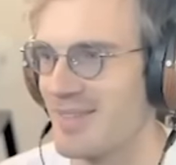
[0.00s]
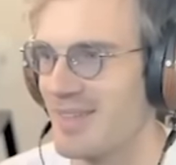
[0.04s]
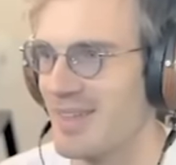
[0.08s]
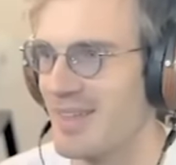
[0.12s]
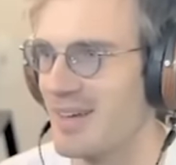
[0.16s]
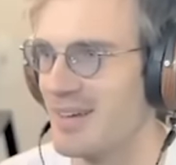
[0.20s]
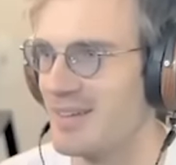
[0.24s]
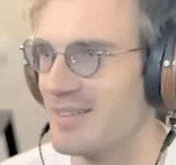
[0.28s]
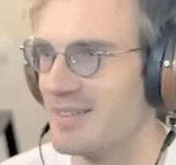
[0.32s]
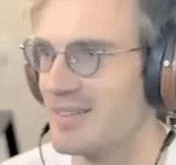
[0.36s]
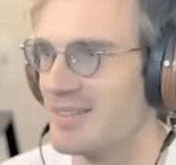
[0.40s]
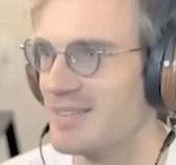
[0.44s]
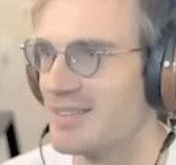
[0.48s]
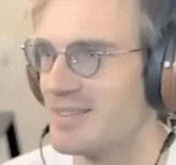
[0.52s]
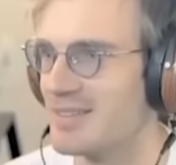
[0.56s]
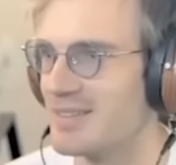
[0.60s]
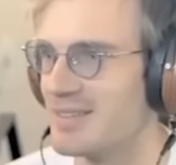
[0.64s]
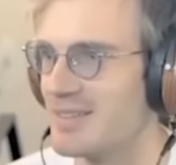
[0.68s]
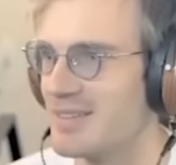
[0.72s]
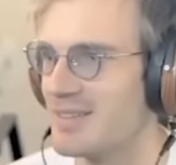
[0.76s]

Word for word: Yeah, it does.